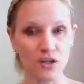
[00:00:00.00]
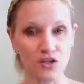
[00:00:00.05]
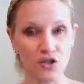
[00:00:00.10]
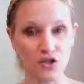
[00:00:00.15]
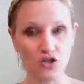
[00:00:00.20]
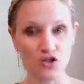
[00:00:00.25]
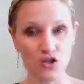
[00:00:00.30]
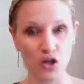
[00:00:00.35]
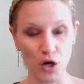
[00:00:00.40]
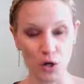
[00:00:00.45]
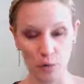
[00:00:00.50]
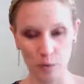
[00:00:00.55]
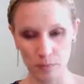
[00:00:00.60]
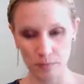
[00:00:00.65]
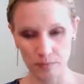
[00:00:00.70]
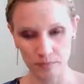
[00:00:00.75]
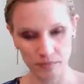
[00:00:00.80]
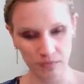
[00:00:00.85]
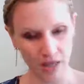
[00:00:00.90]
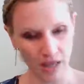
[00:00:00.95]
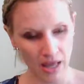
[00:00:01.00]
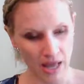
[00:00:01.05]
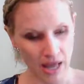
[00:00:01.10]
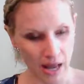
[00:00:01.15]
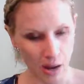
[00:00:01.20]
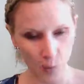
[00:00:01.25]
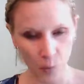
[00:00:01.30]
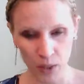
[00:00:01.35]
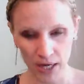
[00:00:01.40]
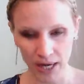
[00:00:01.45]
So,
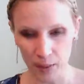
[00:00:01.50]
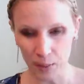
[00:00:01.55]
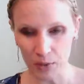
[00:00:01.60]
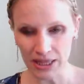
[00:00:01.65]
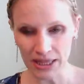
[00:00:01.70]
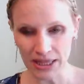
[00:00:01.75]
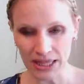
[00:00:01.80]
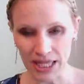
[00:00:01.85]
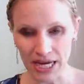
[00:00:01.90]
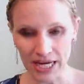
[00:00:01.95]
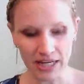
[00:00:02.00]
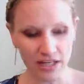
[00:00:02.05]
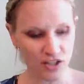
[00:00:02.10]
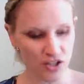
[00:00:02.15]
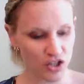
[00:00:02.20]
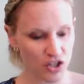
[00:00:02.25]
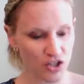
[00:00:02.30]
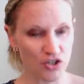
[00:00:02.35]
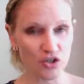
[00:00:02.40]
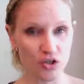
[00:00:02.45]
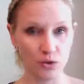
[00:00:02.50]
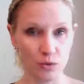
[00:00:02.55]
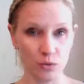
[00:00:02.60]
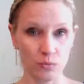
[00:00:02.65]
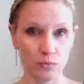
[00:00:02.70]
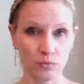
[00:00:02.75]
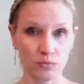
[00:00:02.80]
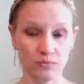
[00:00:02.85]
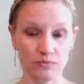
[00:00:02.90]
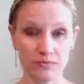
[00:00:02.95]
what I would like to
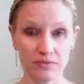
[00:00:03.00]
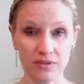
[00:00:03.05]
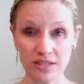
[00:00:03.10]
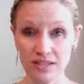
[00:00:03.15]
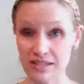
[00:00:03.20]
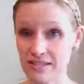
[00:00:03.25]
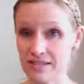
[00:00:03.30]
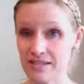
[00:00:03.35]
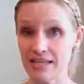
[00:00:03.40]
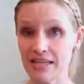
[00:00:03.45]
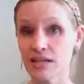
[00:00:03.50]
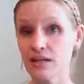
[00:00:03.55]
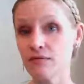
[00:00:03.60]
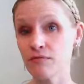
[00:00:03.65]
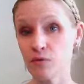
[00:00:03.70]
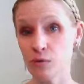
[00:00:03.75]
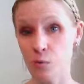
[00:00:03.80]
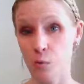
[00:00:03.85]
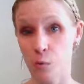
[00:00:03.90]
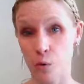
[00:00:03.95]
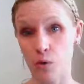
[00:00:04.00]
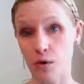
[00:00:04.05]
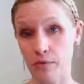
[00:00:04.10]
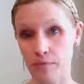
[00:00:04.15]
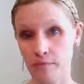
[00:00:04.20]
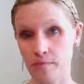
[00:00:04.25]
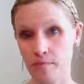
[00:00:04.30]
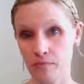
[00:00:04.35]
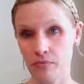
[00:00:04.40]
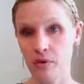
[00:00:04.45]
do, this is the end of the
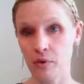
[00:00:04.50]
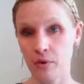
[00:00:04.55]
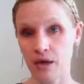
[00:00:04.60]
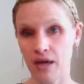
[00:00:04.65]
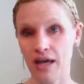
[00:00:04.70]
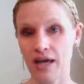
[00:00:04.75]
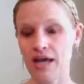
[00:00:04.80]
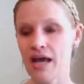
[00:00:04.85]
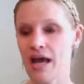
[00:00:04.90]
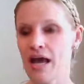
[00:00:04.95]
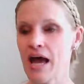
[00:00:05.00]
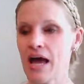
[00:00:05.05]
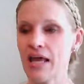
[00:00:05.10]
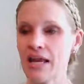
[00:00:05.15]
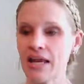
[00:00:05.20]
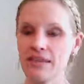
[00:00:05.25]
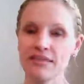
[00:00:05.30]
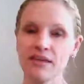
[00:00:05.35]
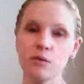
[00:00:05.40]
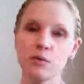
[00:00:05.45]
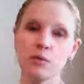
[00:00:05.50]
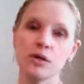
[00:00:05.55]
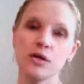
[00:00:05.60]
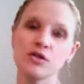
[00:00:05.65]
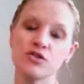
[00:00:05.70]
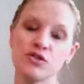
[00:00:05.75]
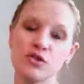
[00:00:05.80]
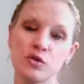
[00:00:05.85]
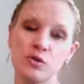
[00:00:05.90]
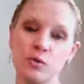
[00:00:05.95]
war, okay? And I think what
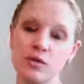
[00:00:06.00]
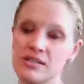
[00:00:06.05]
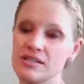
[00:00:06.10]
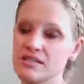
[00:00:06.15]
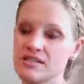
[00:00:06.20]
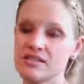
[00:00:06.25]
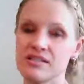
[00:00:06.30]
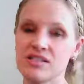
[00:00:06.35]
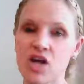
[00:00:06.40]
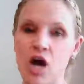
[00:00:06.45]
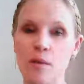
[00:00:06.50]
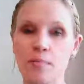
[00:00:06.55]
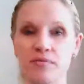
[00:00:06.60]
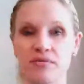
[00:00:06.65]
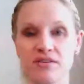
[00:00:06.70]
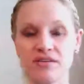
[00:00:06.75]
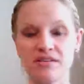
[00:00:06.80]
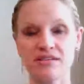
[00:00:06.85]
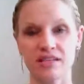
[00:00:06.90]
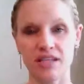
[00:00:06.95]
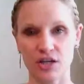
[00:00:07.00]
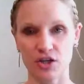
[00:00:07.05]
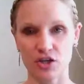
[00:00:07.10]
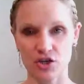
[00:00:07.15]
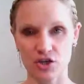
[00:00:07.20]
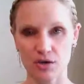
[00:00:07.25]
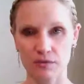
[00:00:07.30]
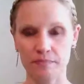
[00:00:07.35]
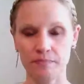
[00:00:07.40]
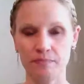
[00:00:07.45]
I'll do is stop this
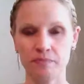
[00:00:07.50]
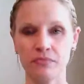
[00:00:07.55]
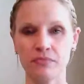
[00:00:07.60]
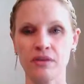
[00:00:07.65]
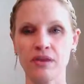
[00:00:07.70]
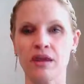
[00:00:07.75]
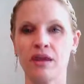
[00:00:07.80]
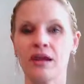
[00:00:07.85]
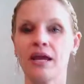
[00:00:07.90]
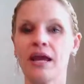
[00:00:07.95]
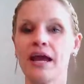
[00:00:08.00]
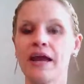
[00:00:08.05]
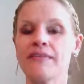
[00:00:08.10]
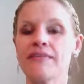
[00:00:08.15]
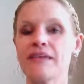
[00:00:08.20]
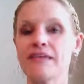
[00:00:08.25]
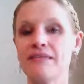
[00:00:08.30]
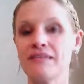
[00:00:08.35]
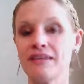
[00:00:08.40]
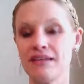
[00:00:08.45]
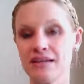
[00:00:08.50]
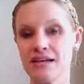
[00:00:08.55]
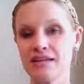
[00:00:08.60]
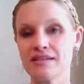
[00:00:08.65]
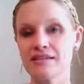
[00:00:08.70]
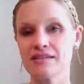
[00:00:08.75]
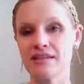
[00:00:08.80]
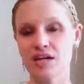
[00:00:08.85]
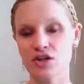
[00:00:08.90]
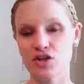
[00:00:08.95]
lecture, and then the
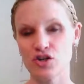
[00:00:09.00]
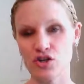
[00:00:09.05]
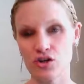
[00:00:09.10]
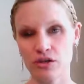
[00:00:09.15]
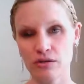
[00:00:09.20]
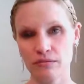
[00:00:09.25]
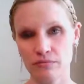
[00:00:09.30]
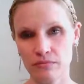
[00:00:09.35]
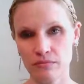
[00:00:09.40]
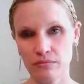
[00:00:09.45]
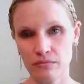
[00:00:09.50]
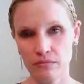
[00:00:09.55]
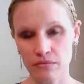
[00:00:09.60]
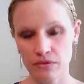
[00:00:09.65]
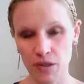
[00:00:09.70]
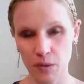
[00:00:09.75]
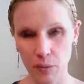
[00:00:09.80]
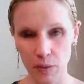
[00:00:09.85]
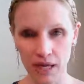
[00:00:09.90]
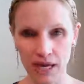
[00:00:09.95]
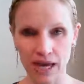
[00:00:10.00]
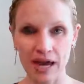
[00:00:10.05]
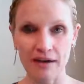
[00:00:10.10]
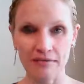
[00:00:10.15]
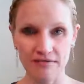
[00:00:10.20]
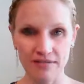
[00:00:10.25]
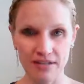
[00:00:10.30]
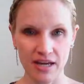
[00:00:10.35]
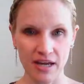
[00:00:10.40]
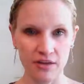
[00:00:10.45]
next lecture that we
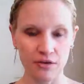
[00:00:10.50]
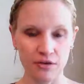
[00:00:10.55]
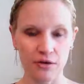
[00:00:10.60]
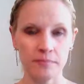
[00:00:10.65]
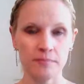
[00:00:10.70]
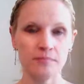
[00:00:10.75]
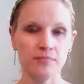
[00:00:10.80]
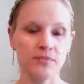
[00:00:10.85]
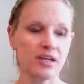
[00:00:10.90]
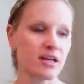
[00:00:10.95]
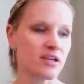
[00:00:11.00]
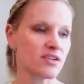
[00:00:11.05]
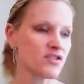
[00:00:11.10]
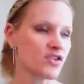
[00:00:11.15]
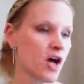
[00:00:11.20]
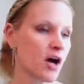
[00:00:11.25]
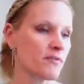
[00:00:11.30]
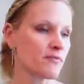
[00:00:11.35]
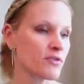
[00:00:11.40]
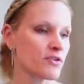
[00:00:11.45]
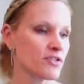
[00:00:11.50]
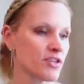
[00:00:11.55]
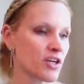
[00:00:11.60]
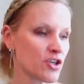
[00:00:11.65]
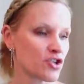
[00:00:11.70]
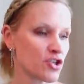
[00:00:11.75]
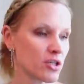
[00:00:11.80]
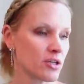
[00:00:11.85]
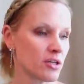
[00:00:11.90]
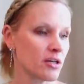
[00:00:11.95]
have together, the next
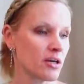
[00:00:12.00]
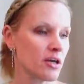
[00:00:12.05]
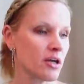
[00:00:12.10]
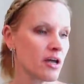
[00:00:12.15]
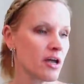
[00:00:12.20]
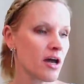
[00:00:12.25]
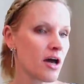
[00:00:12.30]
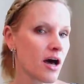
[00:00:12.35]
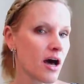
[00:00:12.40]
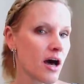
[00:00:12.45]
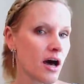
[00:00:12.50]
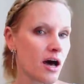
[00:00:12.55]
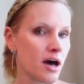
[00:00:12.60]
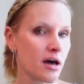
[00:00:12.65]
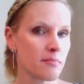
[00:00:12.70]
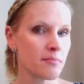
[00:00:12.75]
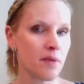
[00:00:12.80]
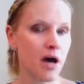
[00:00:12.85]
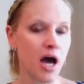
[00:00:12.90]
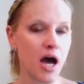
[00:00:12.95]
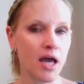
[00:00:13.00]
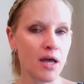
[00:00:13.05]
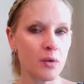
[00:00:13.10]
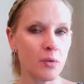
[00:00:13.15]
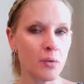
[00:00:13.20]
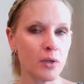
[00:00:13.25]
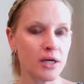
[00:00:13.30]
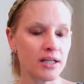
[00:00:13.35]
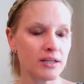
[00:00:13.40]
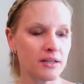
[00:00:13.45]
conversation, I
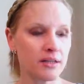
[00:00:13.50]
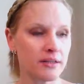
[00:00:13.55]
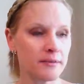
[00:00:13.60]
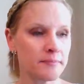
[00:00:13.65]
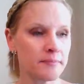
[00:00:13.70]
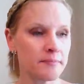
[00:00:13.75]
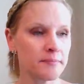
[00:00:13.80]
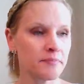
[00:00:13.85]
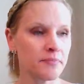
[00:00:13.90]
will